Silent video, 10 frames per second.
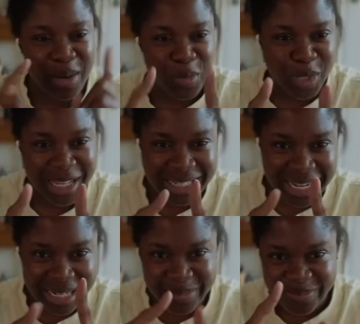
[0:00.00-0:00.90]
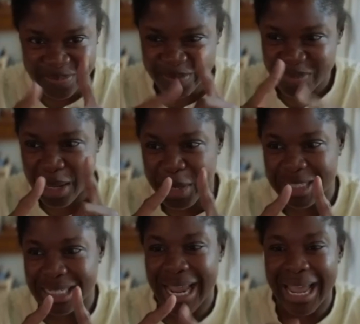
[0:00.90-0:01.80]
I'm really excited
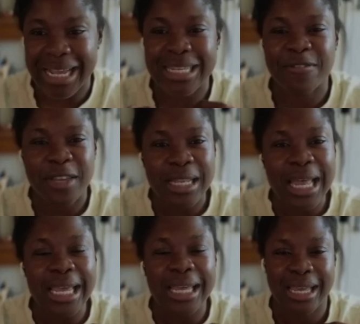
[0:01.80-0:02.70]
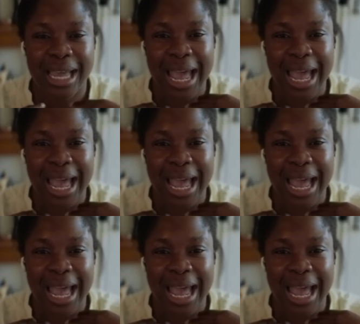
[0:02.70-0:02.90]
about today because I feel like